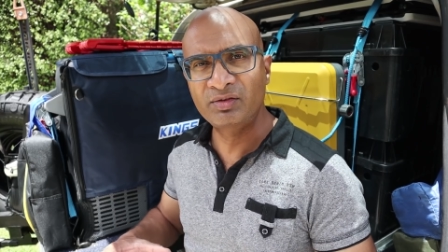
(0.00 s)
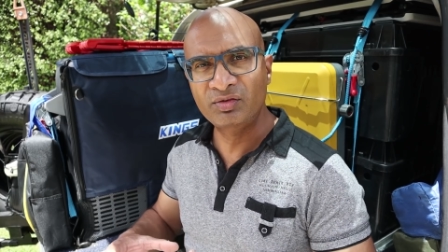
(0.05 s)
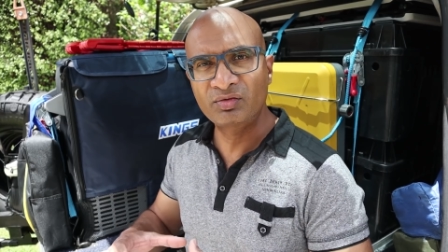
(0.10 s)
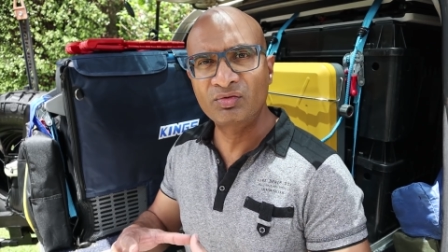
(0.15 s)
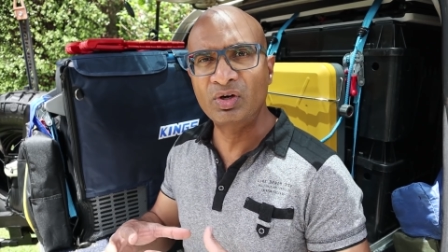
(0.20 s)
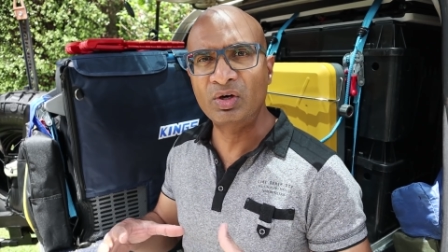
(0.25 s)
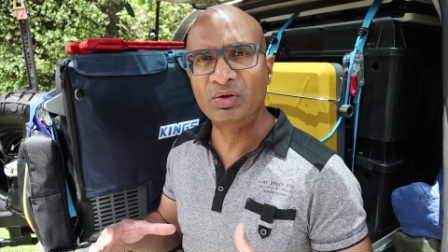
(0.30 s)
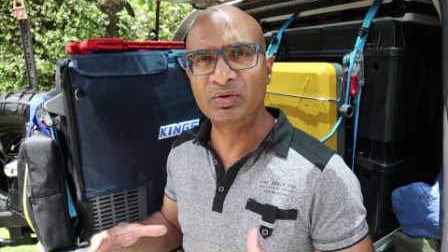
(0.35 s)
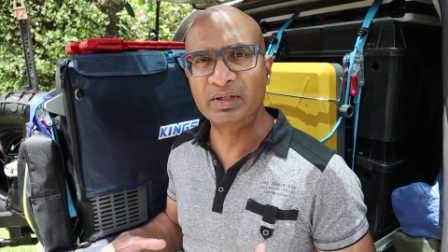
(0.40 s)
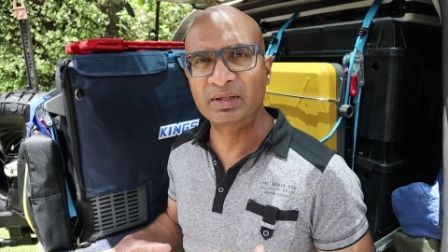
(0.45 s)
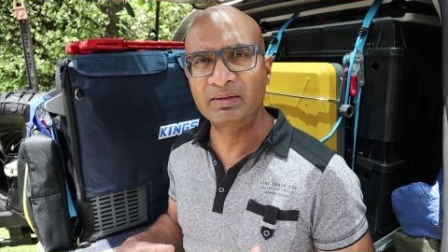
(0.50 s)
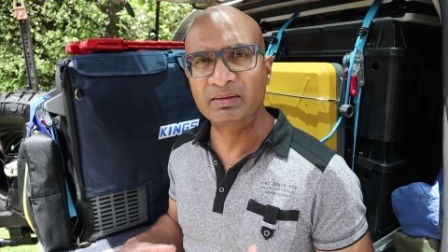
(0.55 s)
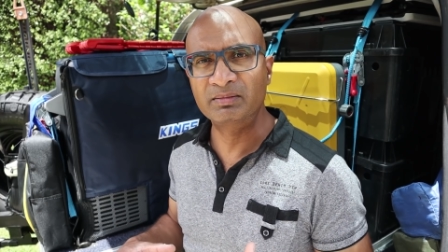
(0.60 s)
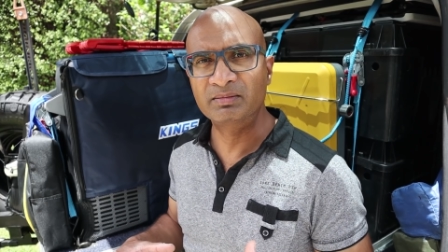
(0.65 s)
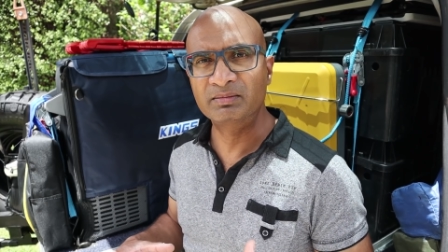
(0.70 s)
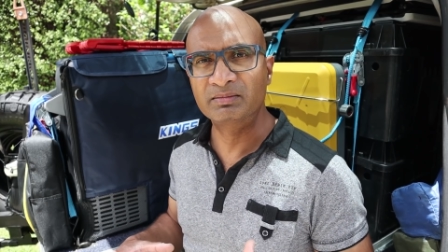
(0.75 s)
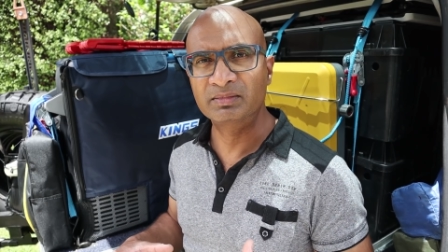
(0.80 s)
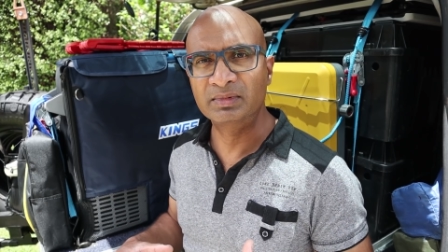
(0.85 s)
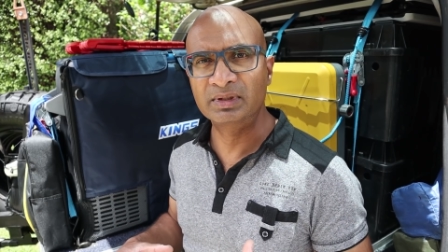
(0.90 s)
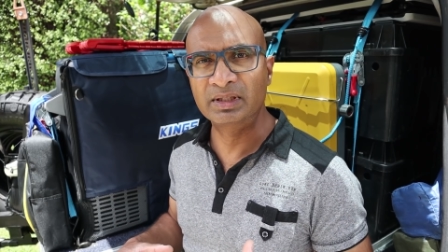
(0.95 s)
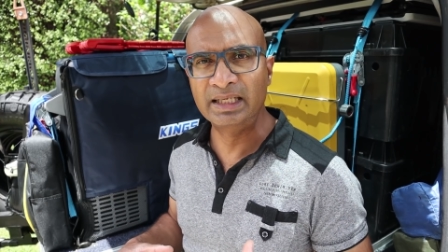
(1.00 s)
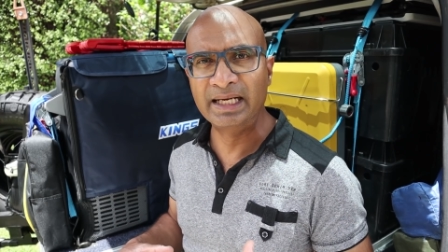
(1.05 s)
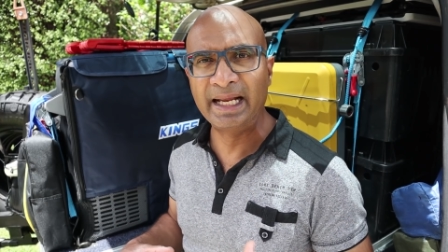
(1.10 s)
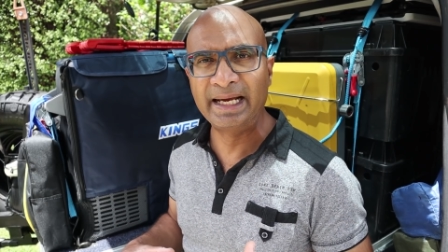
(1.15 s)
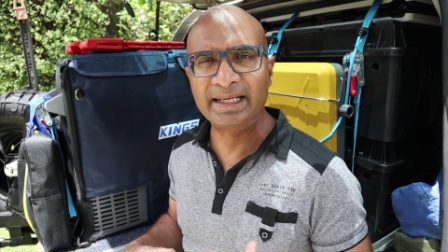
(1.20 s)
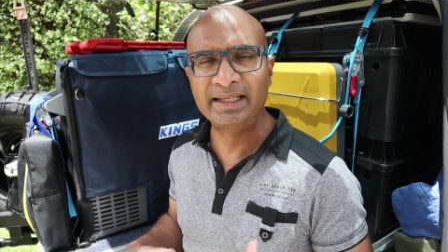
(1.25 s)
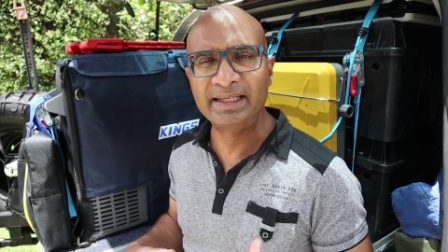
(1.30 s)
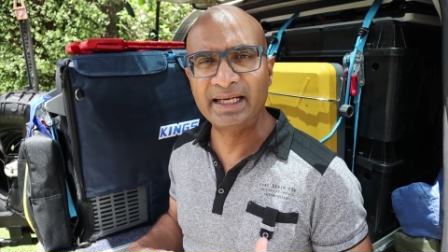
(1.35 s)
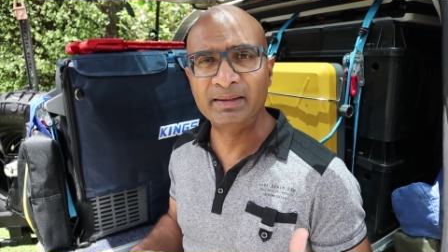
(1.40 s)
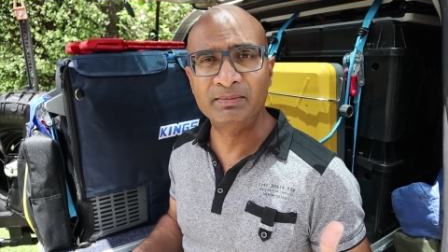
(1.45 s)
throughout the
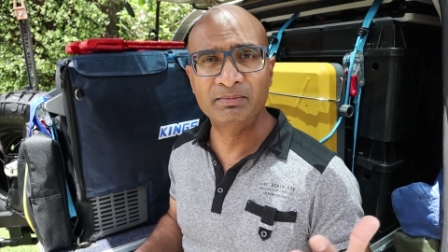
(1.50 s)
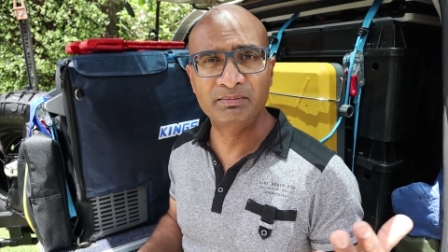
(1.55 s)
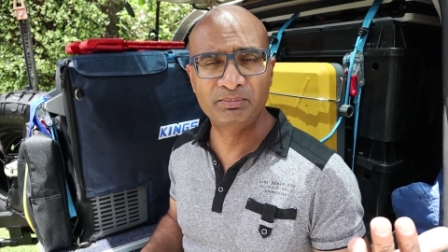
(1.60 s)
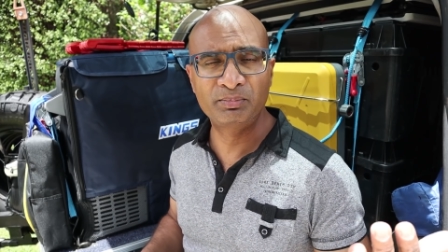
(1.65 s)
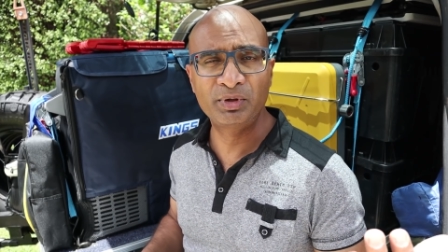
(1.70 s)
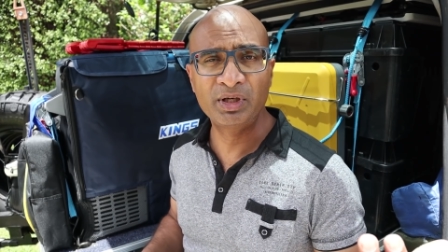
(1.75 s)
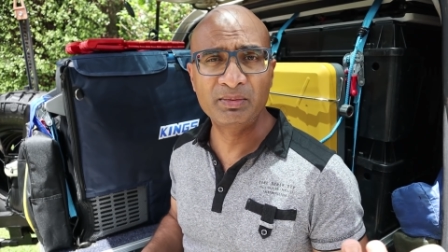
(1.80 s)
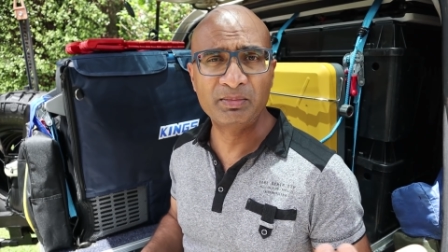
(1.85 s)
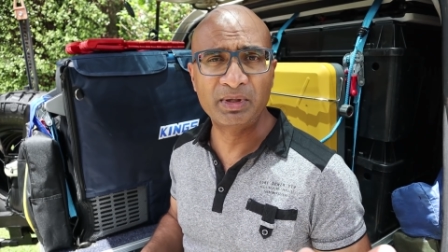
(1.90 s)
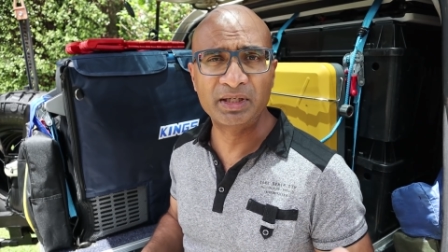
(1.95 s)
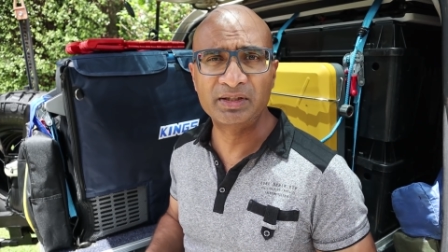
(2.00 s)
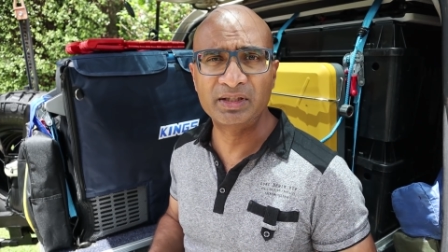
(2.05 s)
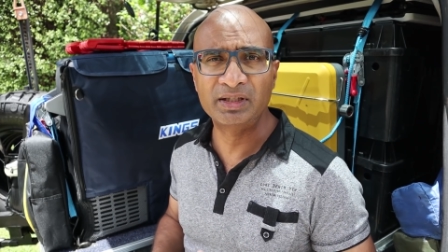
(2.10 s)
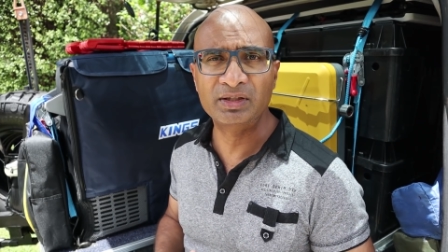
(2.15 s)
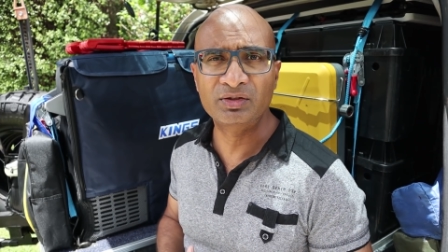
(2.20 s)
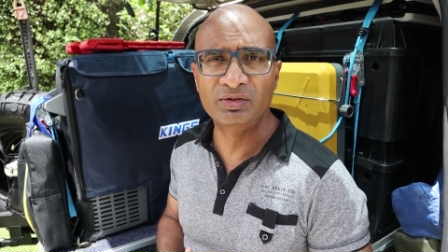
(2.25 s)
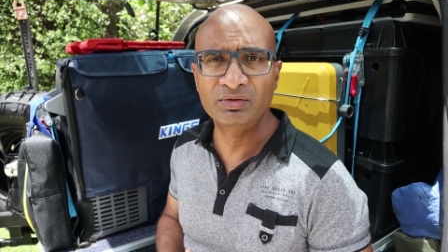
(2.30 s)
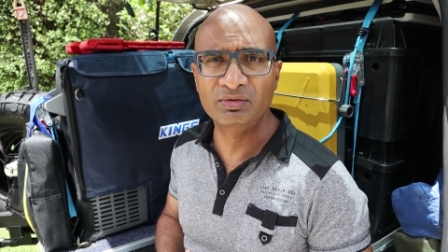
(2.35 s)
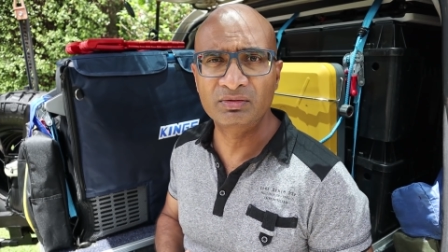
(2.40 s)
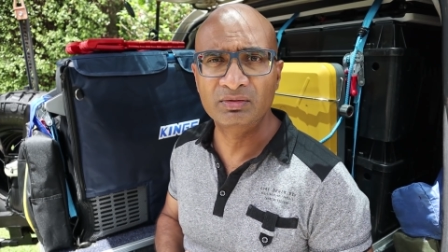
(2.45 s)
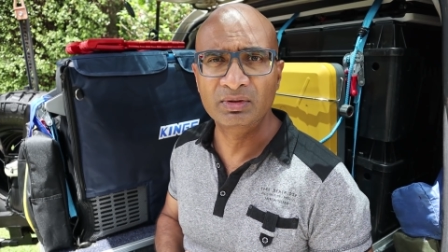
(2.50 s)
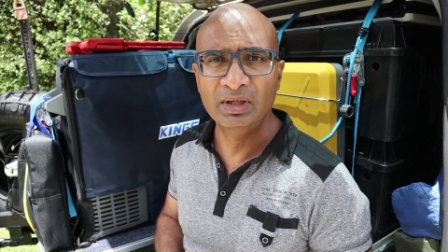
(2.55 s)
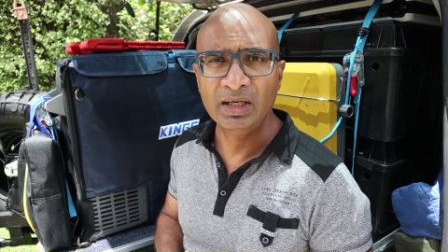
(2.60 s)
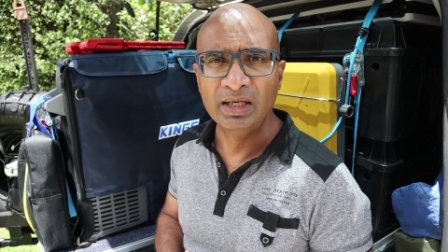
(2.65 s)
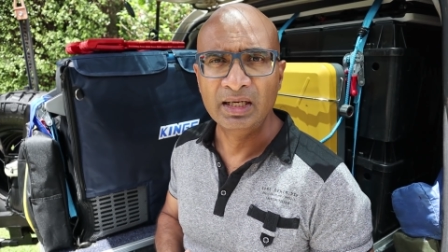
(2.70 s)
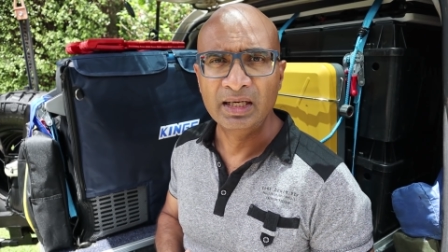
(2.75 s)
night and pretty much into